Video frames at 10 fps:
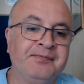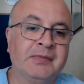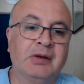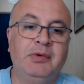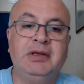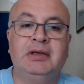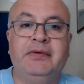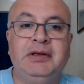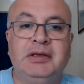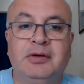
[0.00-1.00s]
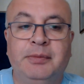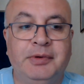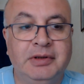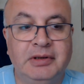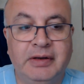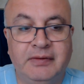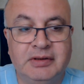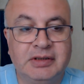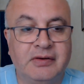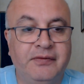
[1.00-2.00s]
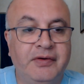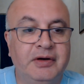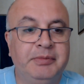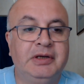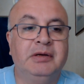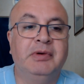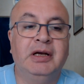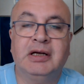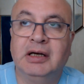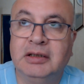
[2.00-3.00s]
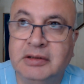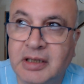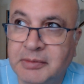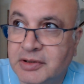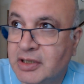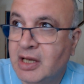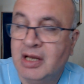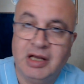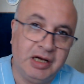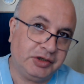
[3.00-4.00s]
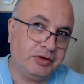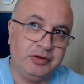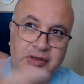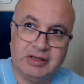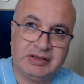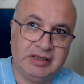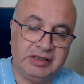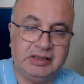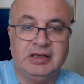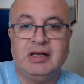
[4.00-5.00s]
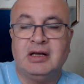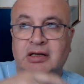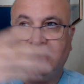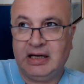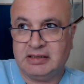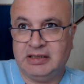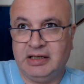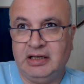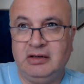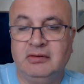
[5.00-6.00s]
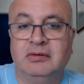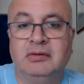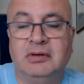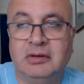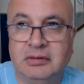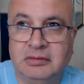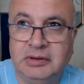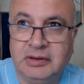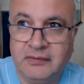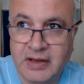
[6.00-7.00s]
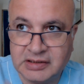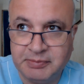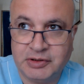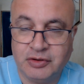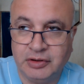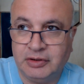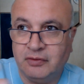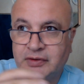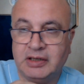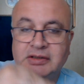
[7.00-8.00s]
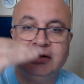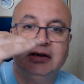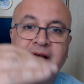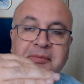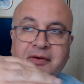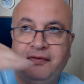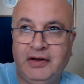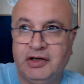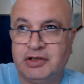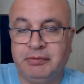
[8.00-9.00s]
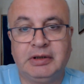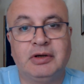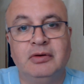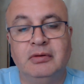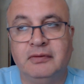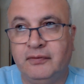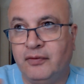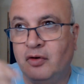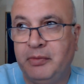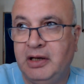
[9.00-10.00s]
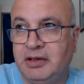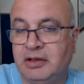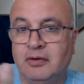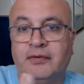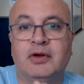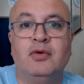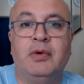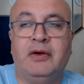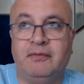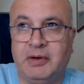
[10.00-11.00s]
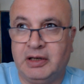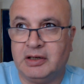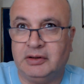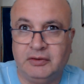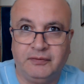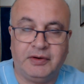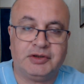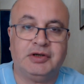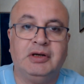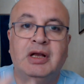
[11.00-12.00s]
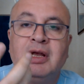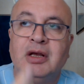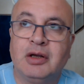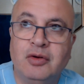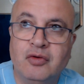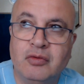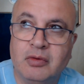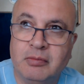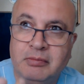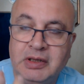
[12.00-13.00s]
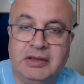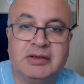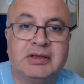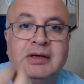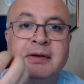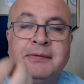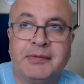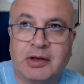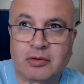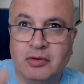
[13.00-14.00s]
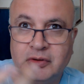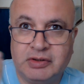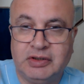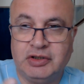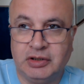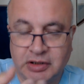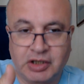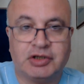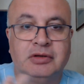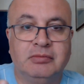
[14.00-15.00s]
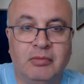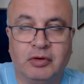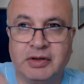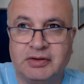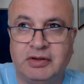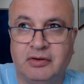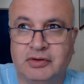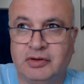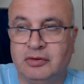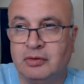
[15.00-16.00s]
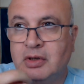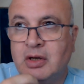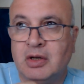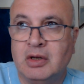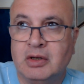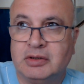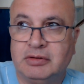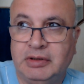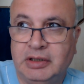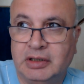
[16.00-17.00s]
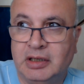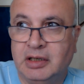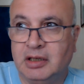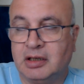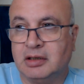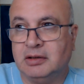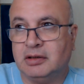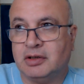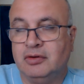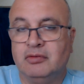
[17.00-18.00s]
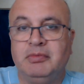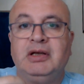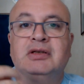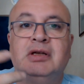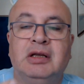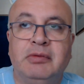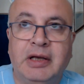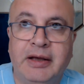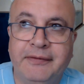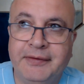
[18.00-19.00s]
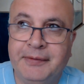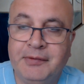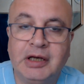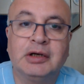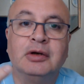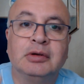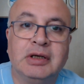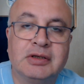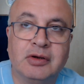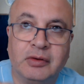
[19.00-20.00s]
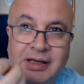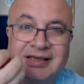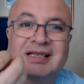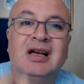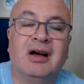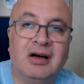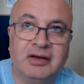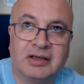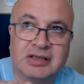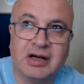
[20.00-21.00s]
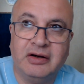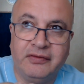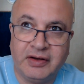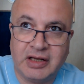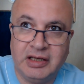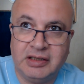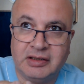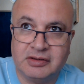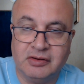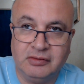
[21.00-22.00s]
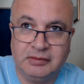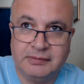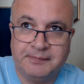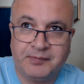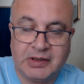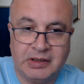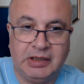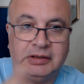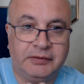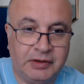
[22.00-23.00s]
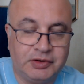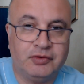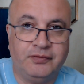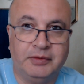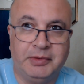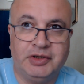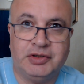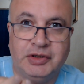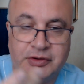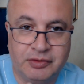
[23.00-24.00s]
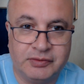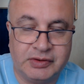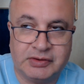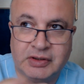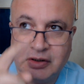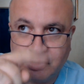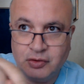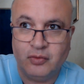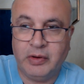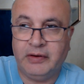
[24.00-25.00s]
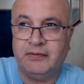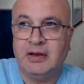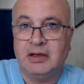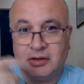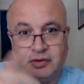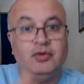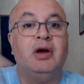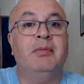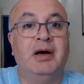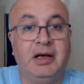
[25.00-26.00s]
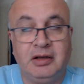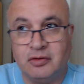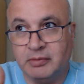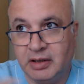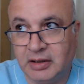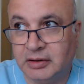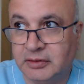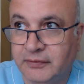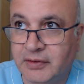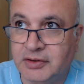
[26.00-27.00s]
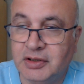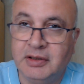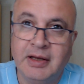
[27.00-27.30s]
with elevated troponin levels confirming myocardial damage. Actually, you can say that next day, in vast majority of cases, STEMI finished with Q formatting of Q-wave myocardial infarction. Q means Q on ECG large, more than 0.003. Q means that we have necrotic zone and scarificating zone, connective tissue formation, necrosis, Q-wave, QMI, Q myocardial infarction.